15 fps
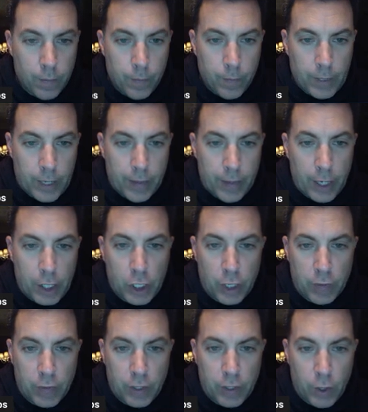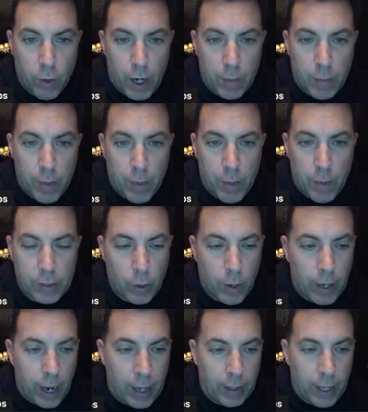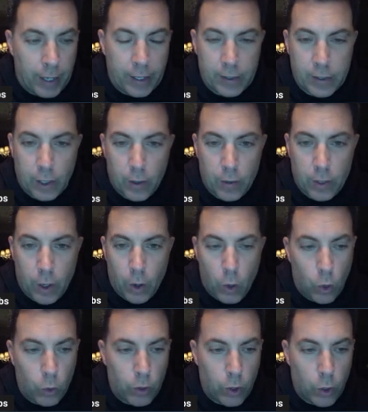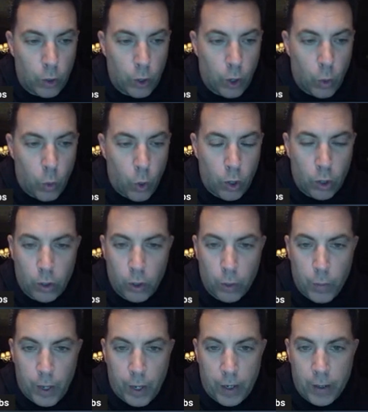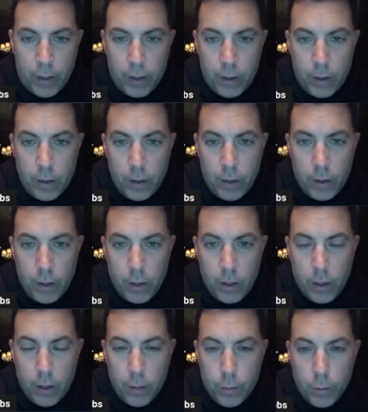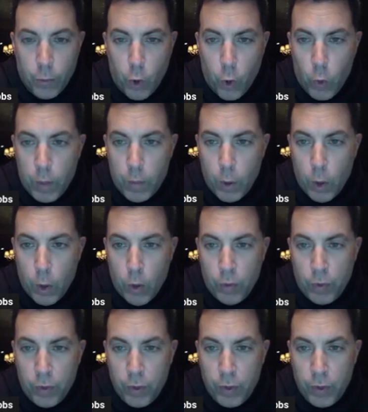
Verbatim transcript: Okay, they shifted the running back, so I'd, I'd like us to, you know, hold hold our water a little bit before we move.